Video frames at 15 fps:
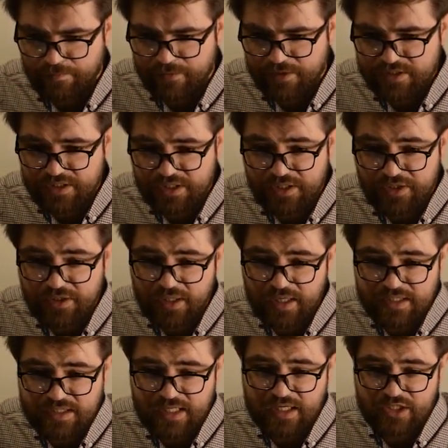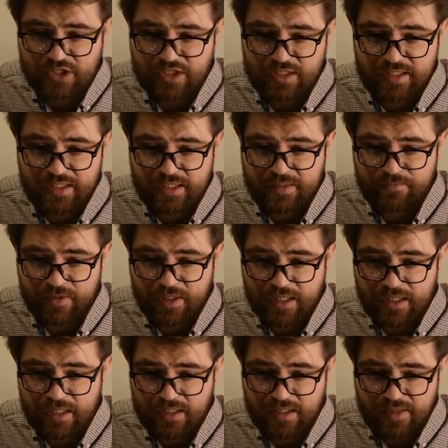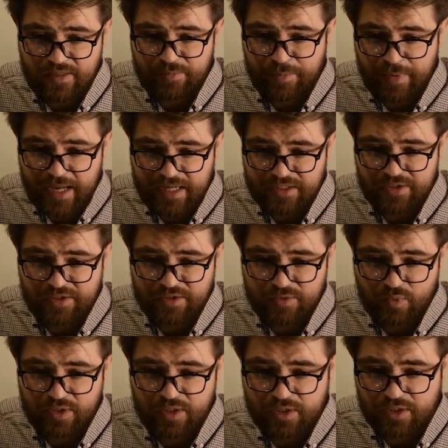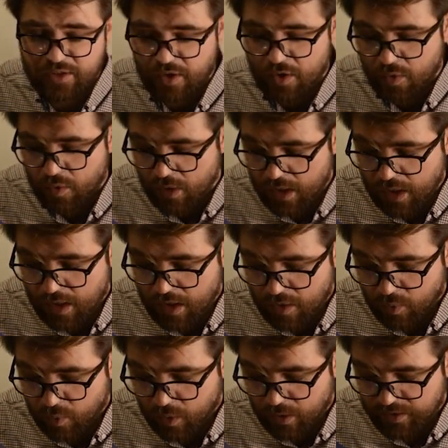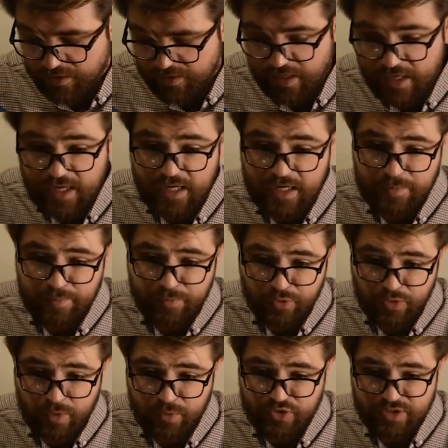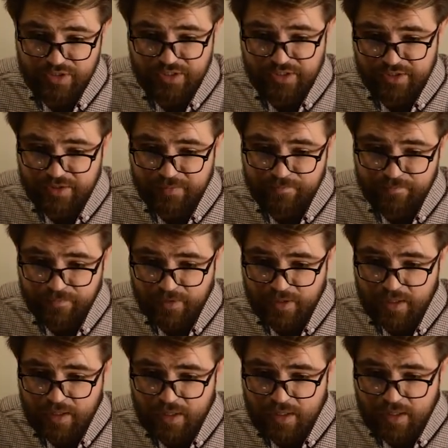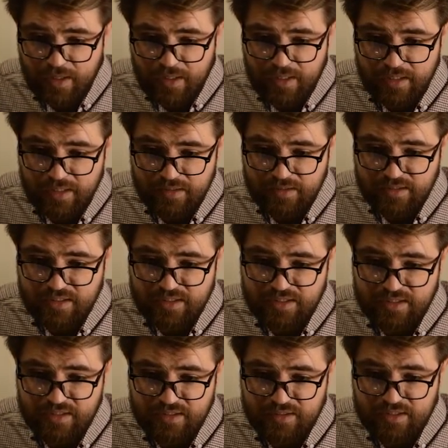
this here is actually another pattern. We're gonna go with a put option here. This is